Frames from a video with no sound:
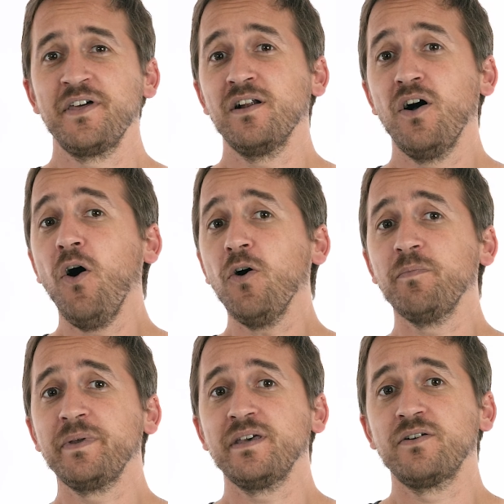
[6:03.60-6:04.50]
they'll all
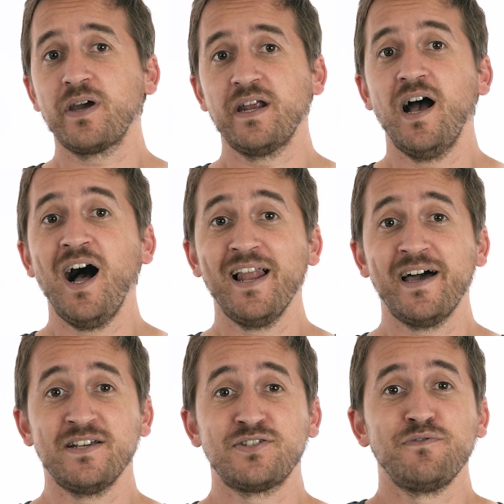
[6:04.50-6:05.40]
be great
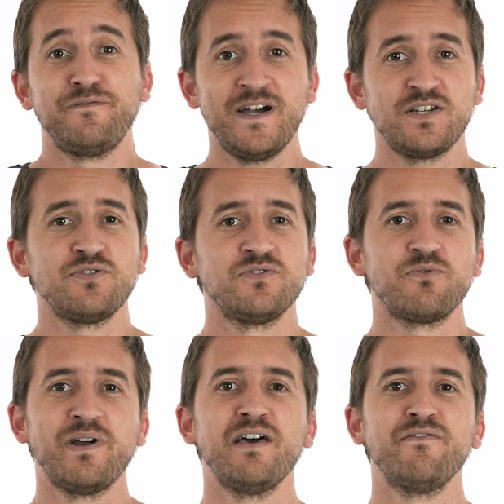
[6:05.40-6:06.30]
allies to fine-tune the
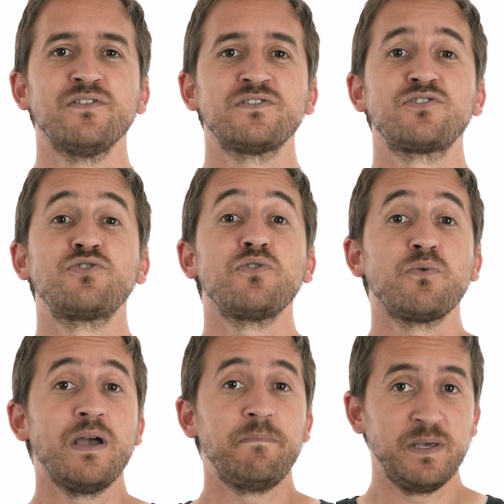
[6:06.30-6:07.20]
relevance to the
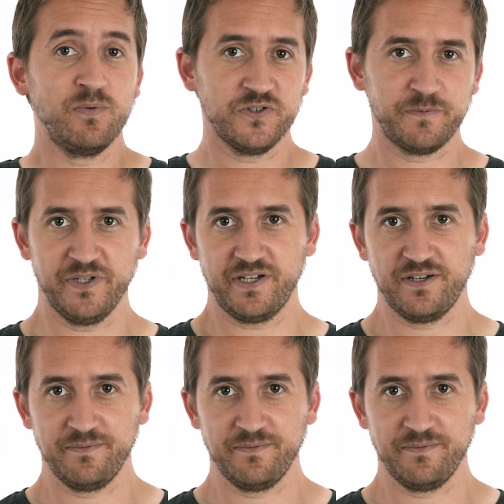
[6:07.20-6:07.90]
way people speak.